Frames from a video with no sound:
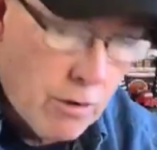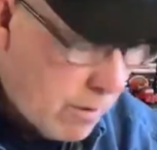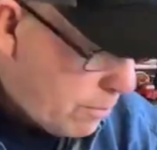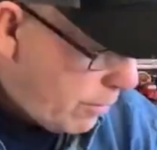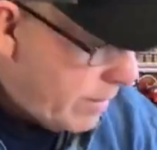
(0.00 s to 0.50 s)
that
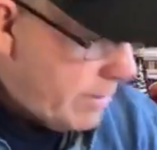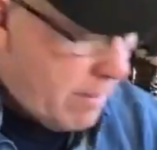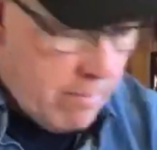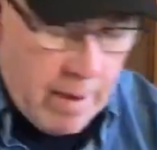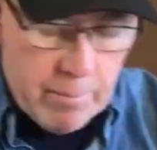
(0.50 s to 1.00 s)
you're a
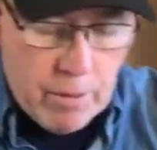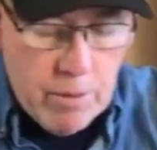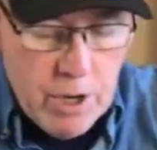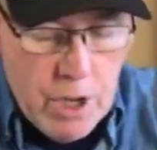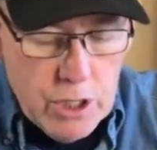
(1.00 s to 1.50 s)
premium
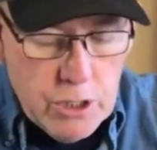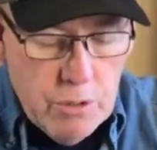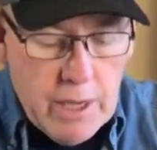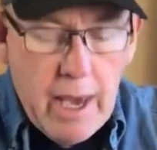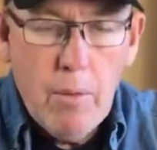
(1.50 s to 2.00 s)
member,
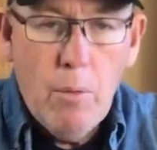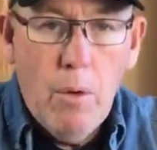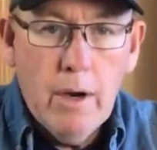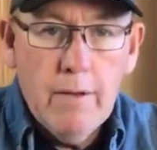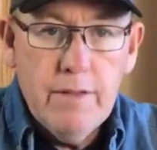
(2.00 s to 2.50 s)
you get
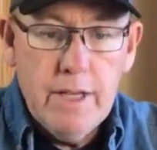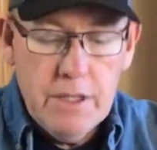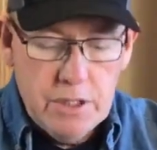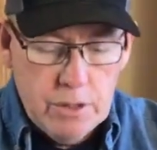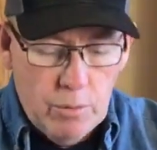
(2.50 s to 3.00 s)
one of
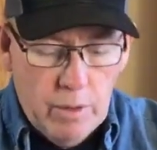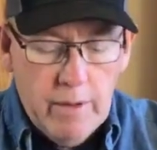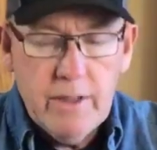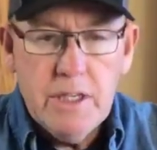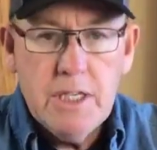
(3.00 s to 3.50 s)
these
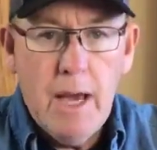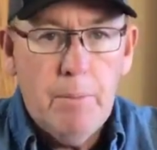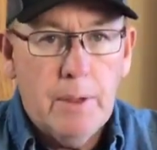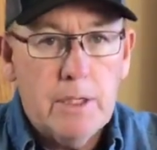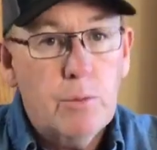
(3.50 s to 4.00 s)
one of these
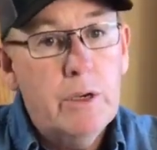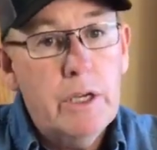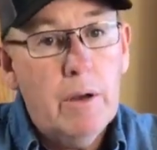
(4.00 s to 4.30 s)
templates.